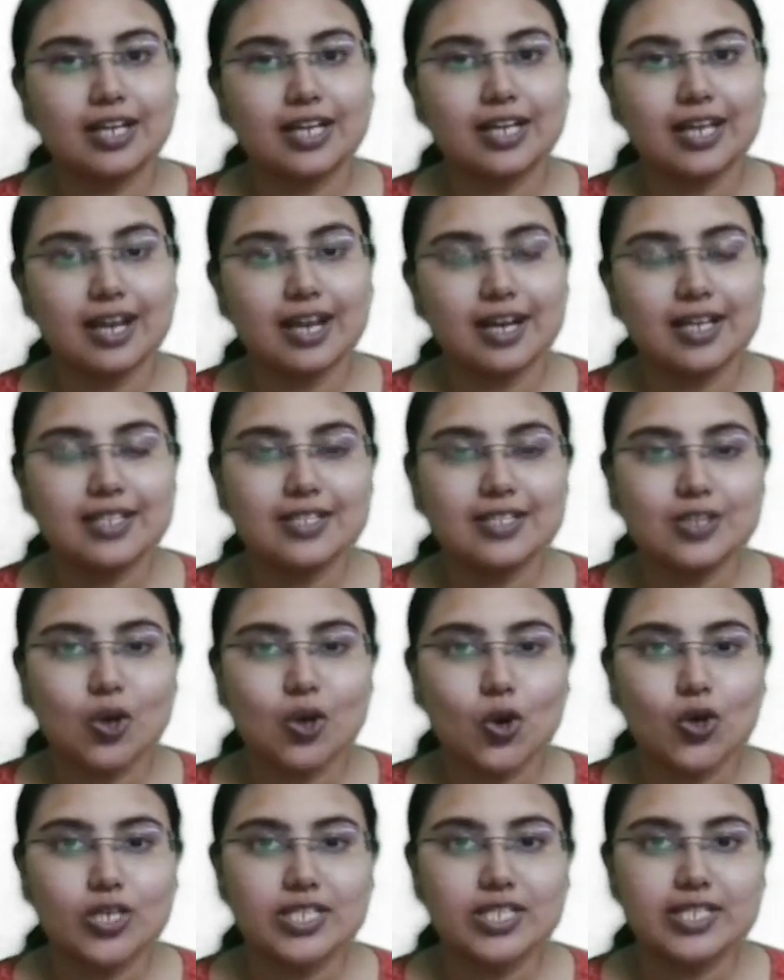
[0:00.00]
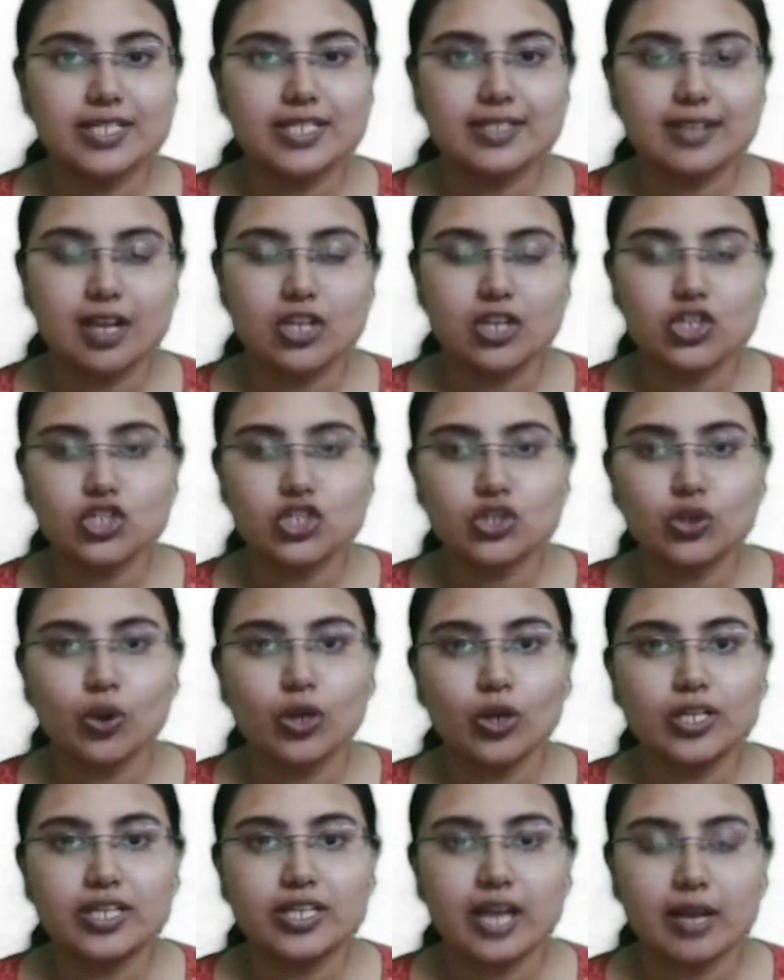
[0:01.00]
class on discussion
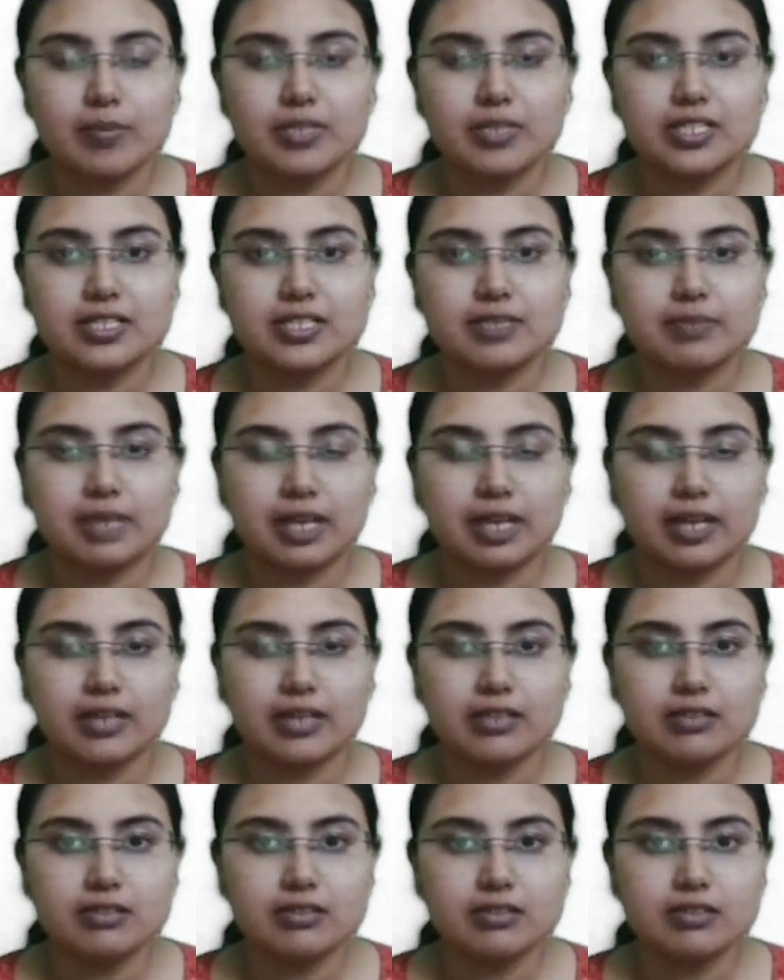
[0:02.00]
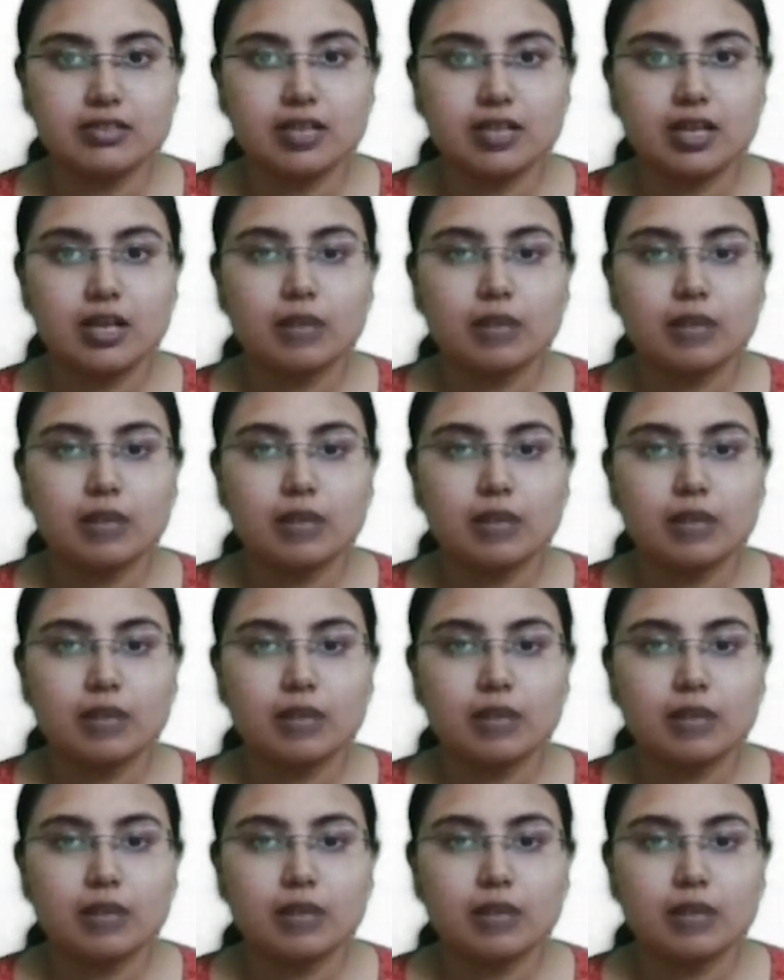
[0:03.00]
on diabetes mellitus.